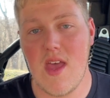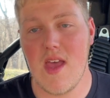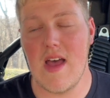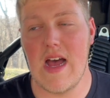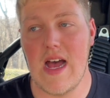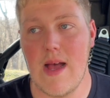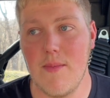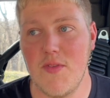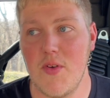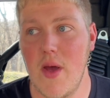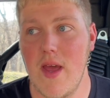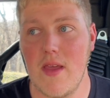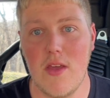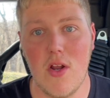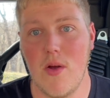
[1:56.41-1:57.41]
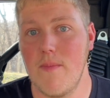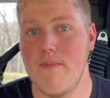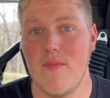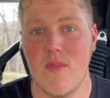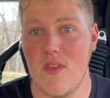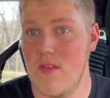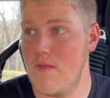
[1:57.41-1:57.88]
Um, so I, you know,
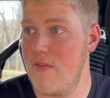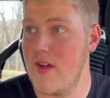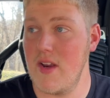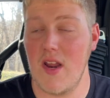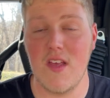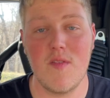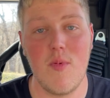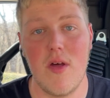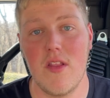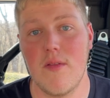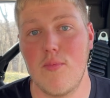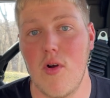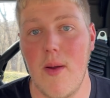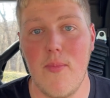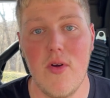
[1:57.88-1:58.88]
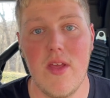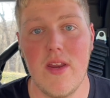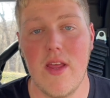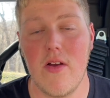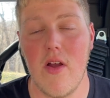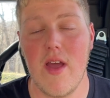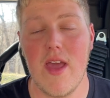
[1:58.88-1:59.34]
find a nice spot on the property, and
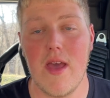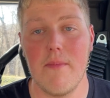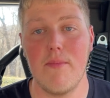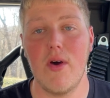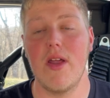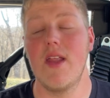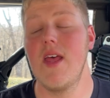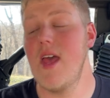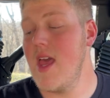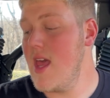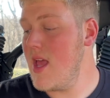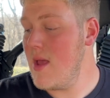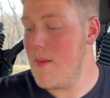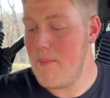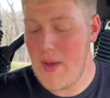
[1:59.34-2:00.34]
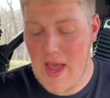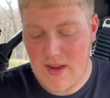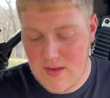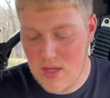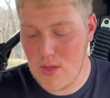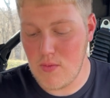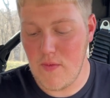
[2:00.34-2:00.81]
here I am. But back
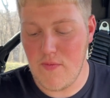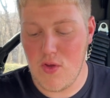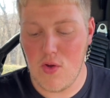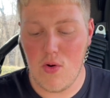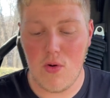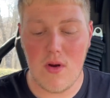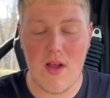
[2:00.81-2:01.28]
to the review,